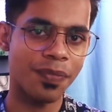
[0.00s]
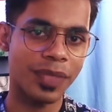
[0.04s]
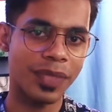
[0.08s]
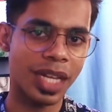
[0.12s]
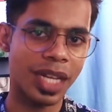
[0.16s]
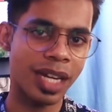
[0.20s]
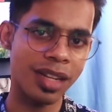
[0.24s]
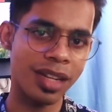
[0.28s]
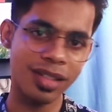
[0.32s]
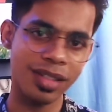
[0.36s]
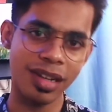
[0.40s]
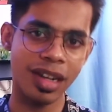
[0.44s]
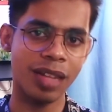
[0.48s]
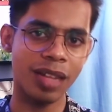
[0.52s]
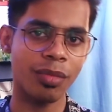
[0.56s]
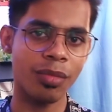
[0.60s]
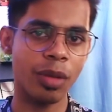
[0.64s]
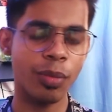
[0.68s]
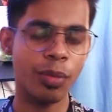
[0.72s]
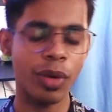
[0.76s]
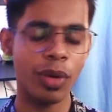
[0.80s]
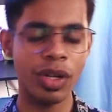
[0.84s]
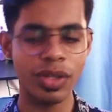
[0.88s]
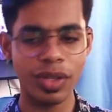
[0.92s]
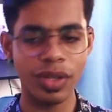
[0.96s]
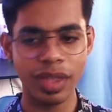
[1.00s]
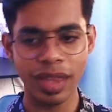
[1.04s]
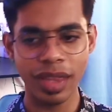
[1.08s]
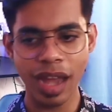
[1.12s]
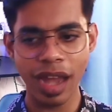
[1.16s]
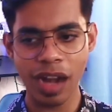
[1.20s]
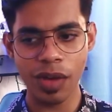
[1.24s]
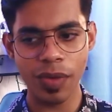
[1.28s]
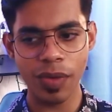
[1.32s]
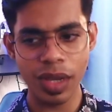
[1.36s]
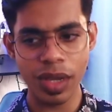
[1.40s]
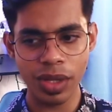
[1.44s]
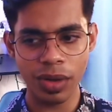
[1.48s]
Understanding my point? So in
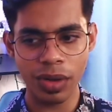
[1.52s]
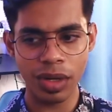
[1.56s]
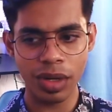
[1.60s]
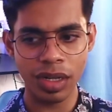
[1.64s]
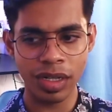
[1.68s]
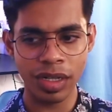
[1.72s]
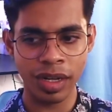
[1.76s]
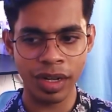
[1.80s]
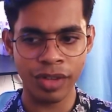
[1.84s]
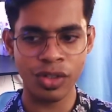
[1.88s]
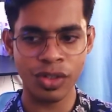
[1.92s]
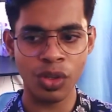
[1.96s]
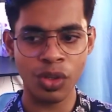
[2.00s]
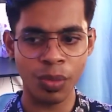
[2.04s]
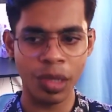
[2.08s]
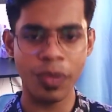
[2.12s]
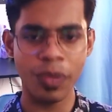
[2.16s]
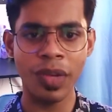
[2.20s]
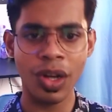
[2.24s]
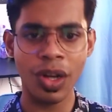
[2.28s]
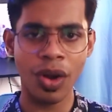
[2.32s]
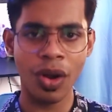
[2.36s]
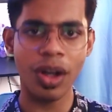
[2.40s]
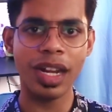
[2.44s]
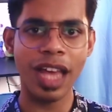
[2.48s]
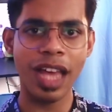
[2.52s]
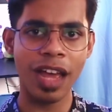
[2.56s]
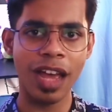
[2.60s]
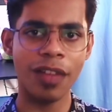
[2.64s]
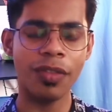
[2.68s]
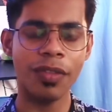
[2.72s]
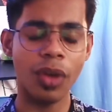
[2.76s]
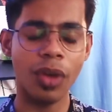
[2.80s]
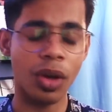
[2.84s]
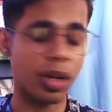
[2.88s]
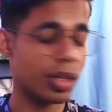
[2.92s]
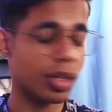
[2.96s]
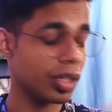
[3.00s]
that way, your resume will not have
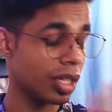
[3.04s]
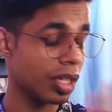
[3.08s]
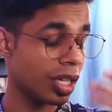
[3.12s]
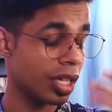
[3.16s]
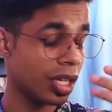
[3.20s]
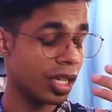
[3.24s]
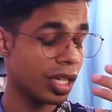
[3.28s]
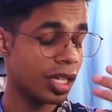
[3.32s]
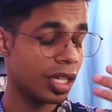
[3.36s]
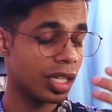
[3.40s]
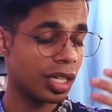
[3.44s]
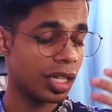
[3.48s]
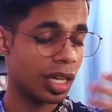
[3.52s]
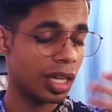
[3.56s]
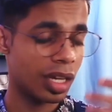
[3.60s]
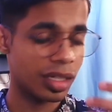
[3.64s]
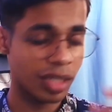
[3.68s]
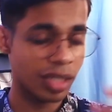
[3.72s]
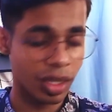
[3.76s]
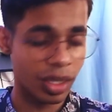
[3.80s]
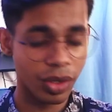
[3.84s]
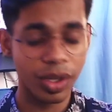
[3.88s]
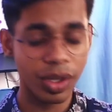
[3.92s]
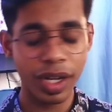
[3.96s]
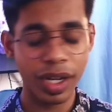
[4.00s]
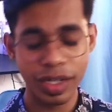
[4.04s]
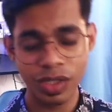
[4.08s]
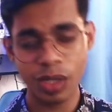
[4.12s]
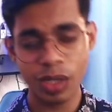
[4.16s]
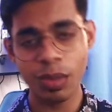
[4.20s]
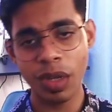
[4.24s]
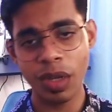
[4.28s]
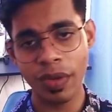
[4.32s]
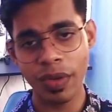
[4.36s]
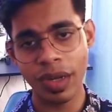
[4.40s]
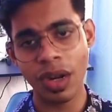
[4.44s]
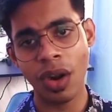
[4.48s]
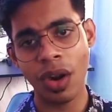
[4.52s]
your
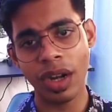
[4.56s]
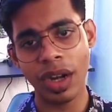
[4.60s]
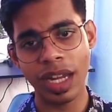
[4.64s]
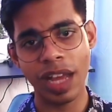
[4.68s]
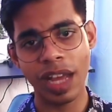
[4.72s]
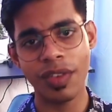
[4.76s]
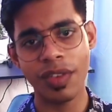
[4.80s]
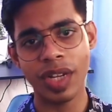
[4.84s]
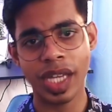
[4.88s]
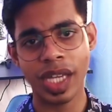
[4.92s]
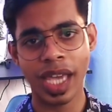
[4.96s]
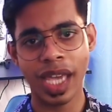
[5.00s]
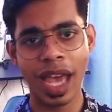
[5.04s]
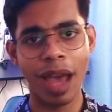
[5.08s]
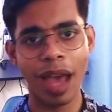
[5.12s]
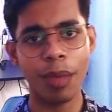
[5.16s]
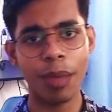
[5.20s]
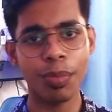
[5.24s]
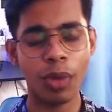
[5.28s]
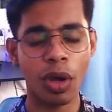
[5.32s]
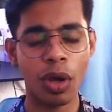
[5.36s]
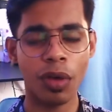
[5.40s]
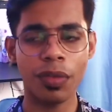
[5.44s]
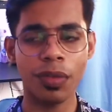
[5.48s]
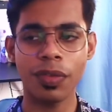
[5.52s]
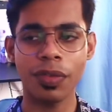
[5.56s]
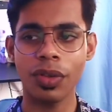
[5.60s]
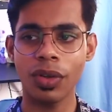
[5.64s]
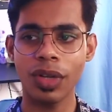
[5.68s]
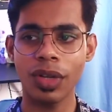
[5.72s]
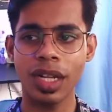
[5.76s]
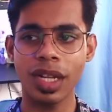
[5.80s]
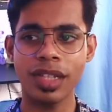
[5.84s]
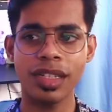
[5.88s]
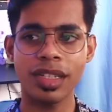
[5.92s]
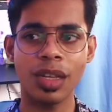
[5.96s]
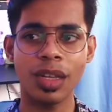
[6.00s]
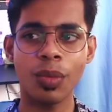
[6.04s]
resume will not have a gap of,
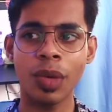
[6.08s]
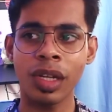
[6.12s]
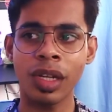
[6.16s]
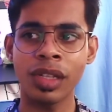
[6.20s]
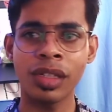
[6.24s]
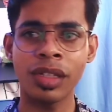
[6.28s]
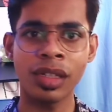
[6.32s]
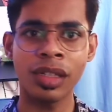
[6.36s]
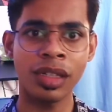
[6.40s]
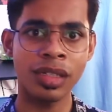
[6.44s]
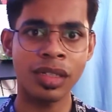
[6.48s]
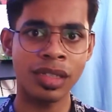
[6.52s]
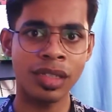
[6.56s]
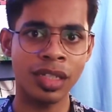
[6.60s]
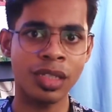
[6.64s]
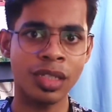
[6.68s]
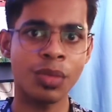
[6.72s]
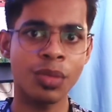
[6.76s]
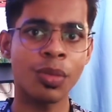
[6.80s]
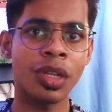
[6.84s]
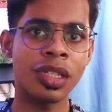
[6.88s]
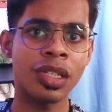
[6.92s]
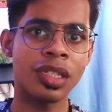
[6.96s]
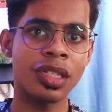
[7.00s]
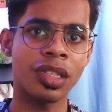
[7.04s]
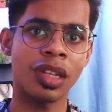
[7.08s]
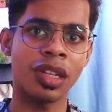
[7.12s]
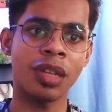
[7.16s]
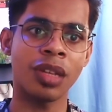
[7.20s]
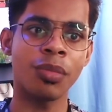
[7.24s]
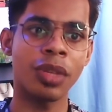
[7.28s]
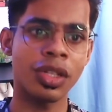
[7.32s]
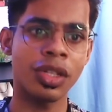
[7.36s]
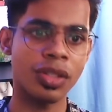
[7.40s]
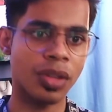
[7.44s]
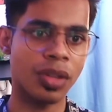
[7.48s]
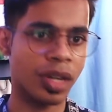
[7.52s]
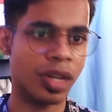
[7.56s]
let's say 1 year, 6 months, 3
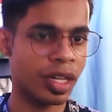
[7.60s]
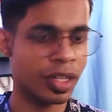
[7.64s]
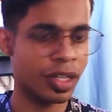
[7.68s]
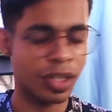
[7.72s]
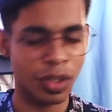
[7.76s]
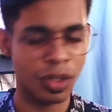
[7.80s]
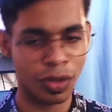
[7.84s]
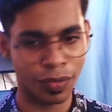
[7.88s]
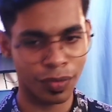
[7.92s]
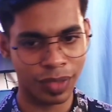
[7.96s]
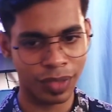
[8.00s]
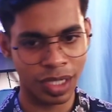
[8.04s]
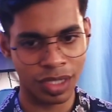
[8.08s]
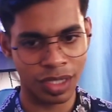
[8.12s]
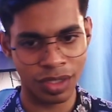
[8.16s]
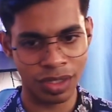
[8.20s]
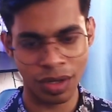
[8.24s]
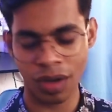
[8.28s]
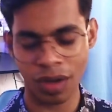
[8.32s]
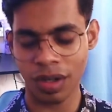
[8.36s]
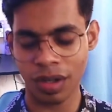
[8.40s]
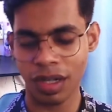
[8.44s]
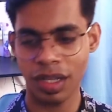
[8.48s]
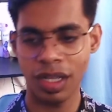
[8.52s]
months or anything of that sort.